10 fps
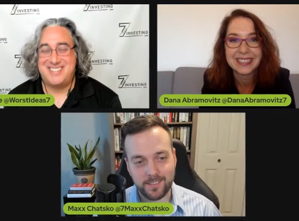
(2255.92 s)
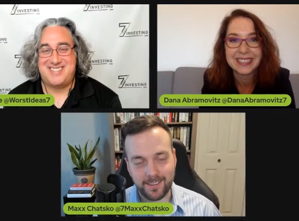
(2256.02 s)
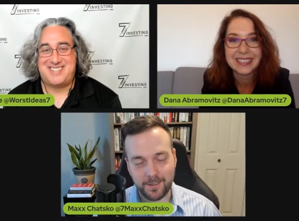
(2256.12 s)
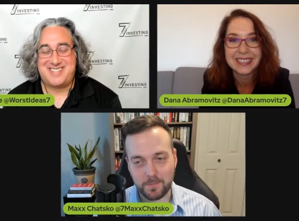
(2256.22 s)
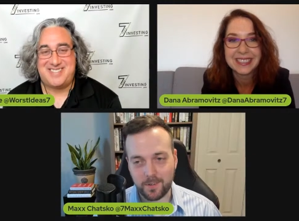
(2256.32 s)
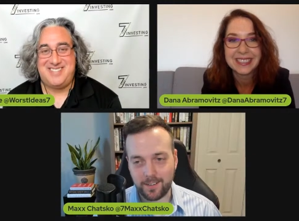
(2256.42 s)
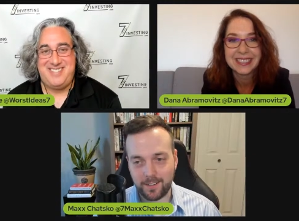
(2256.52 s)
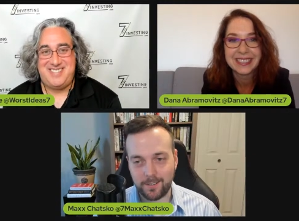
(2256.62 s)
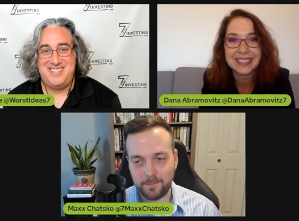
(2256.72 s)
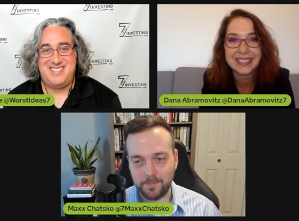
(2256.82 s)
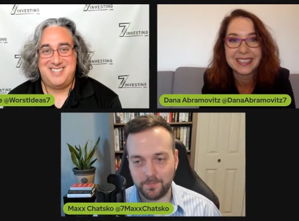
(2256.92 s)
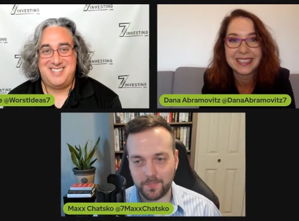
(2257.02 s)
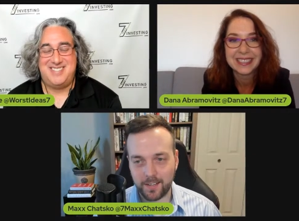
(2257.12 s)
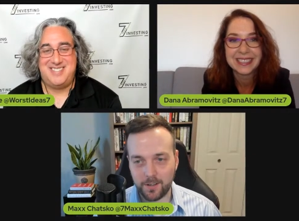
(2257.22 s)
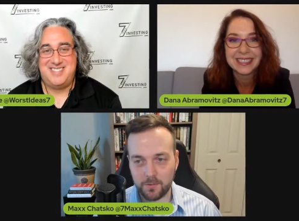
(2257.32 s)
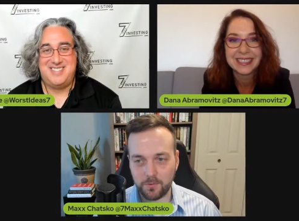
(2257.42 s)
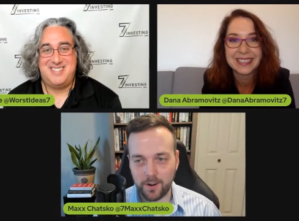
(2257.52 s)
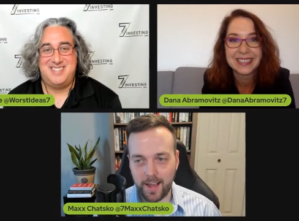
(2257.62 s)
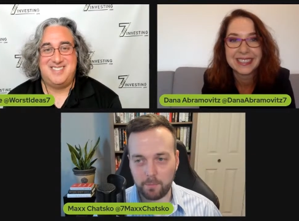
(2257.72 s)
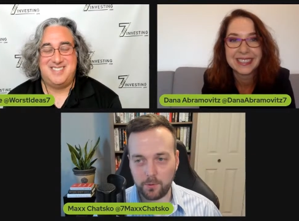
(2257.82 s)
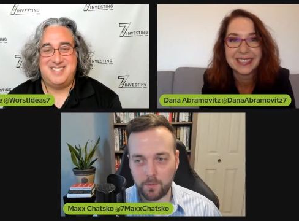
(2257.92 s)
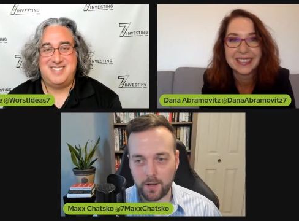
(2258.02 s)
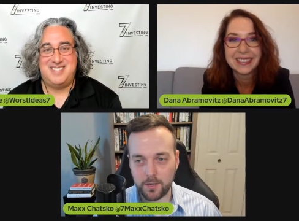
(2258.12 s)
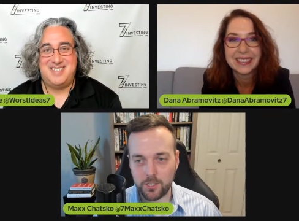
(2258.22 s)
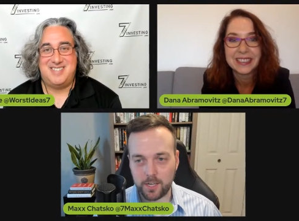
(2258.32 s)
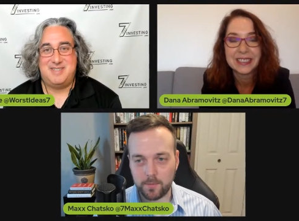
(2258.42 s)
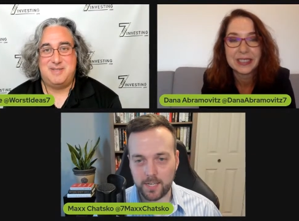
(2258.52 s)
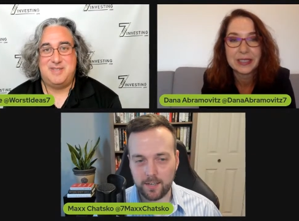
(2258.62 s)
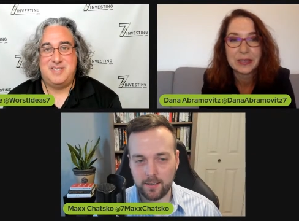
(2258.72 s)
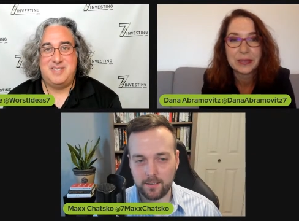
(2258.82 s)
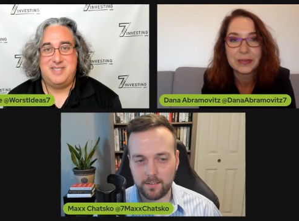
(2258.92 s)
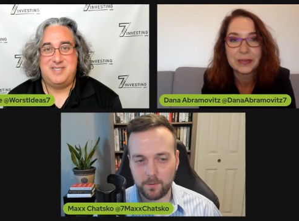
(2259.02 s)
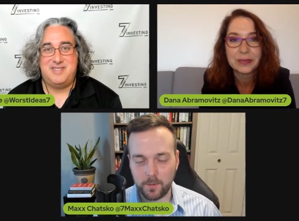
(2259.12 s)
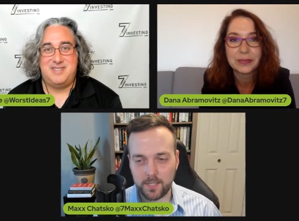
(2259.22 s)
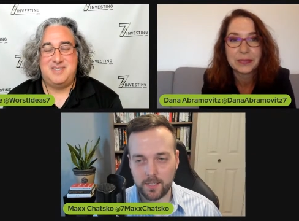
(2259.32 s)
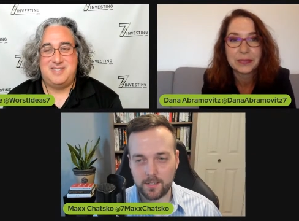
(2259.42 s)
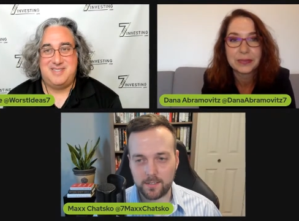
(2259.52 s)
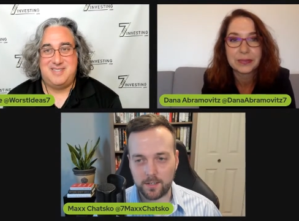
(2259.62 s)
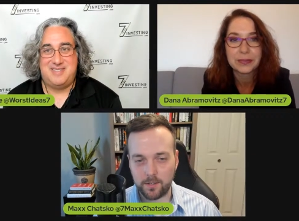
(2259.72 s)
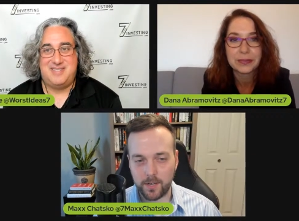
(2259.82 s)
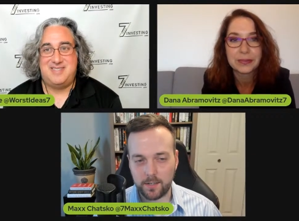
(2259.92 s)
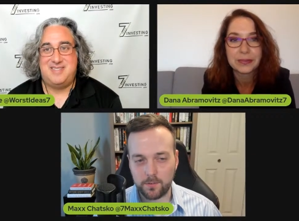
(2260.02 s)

Speaker 1: of the time. Um, no, for Apple Watch, I mean, what Dana said, you're right.